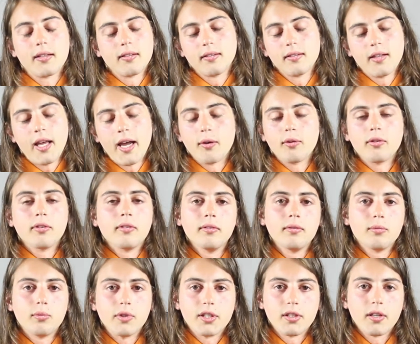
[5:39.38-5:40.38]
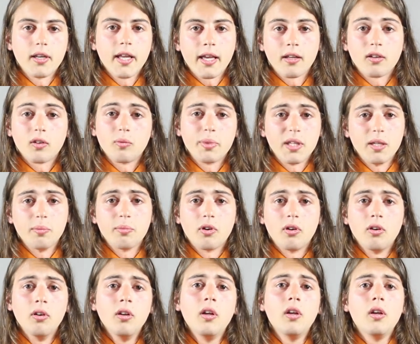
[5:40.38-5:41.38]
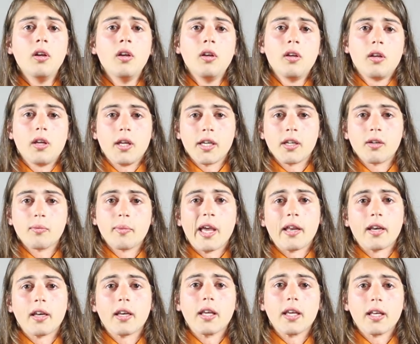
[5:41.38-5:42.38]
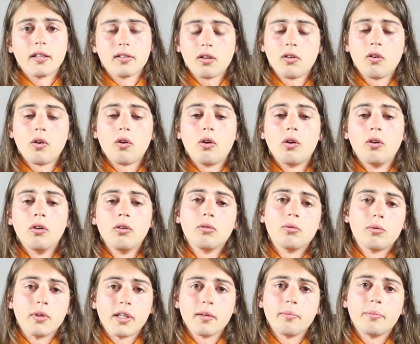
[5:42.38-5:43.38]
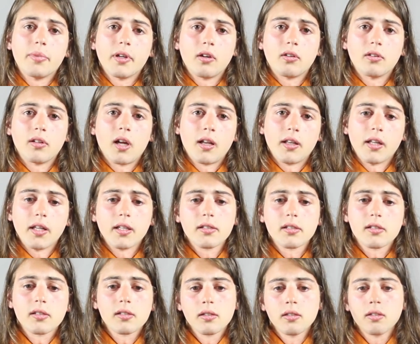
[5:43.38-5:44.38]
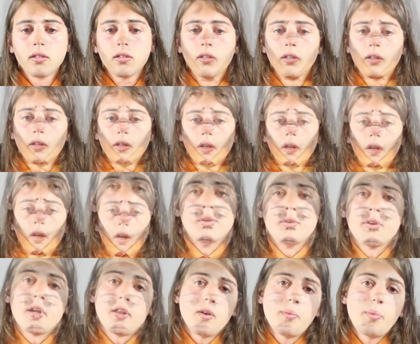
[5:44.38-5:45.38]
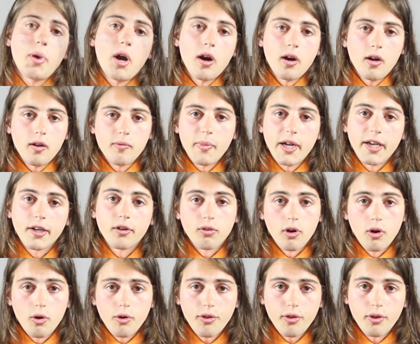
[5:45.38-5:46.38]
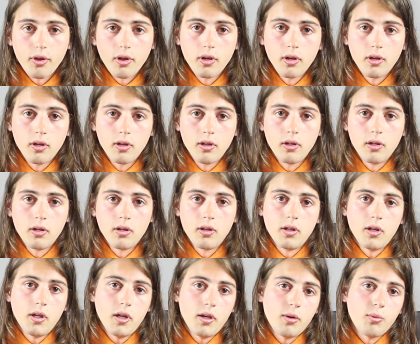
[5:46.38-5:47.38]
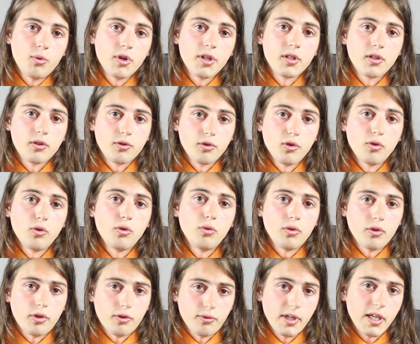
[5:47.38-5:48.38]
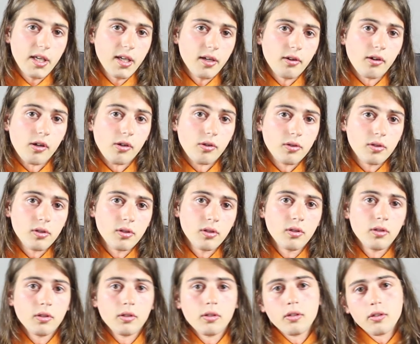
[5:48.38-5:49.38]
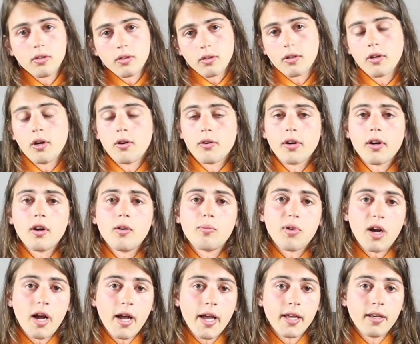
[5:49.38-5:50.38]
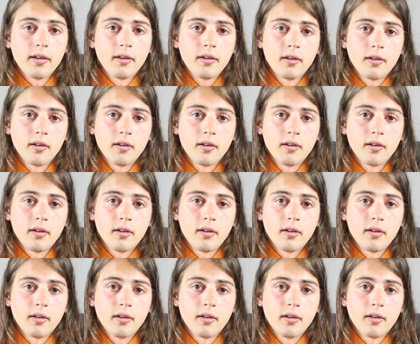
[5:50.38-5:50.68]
how we should handle people and humanity as a whole. We can build on this. So another part of my growth was through 3 heroes: Conan O'Brien,